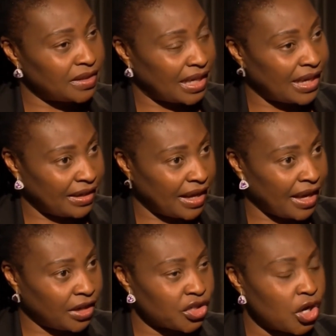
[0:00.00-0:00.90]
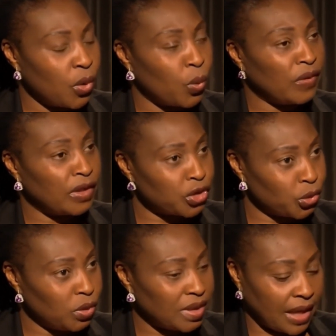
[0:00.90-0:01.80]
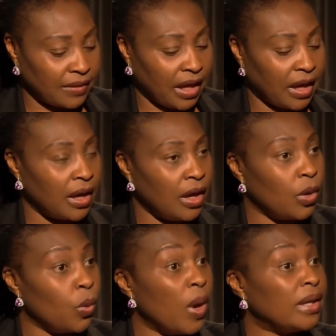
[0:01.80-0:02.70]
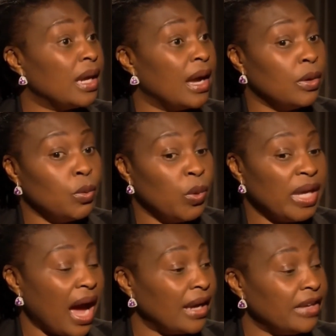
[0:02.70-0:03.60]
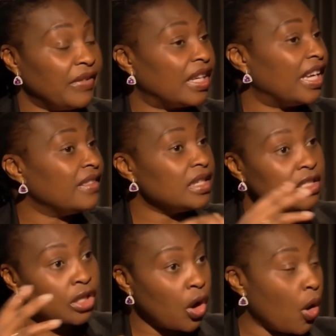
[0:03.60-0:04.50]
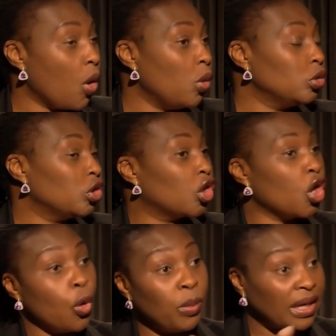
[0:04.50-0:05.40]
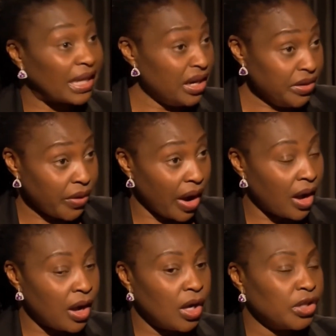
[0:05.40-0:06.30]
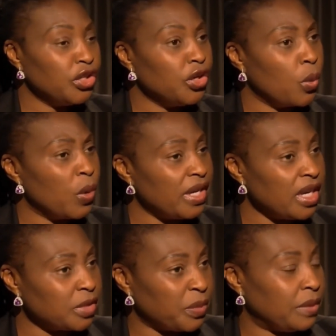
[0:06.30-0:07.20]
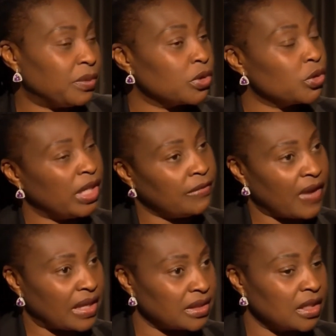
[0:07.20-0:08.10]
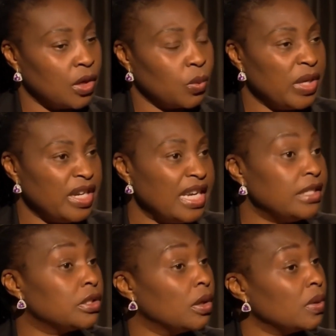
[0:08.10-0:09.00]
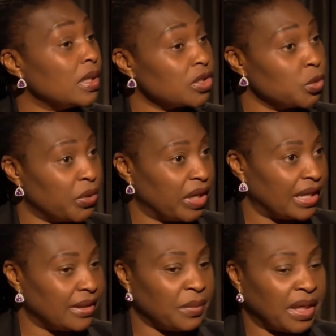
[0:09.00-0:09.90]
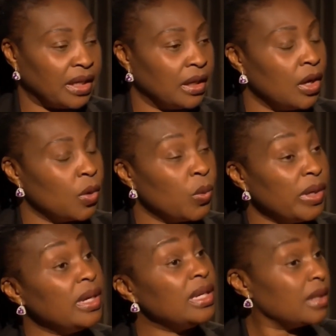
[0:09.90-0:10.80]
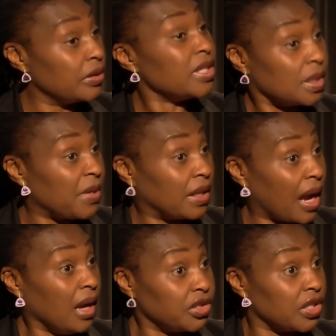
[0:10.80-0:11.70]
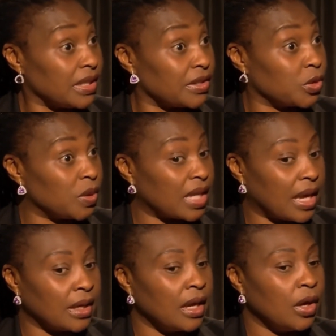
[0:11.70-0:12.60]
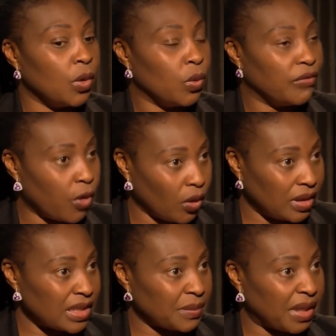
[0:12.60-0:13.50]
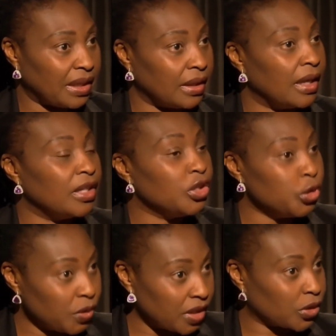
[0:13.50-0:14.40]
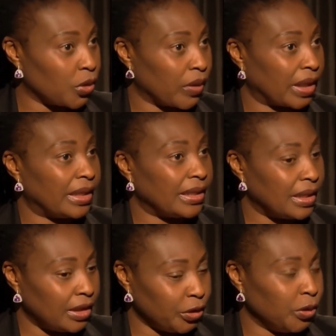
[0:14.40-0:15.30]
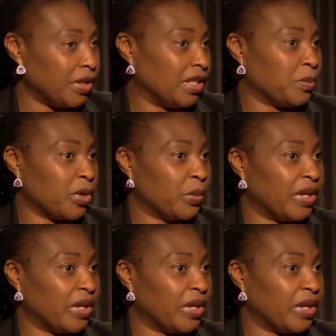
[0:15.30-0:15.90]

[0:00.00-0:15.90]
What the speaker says: in this day and age, when the tools are there, when we are living in this whole global era. You know, we need people to invest. We need donors to bring in the money. We need the recipient countries to say, we've got this money, use it correctly, use it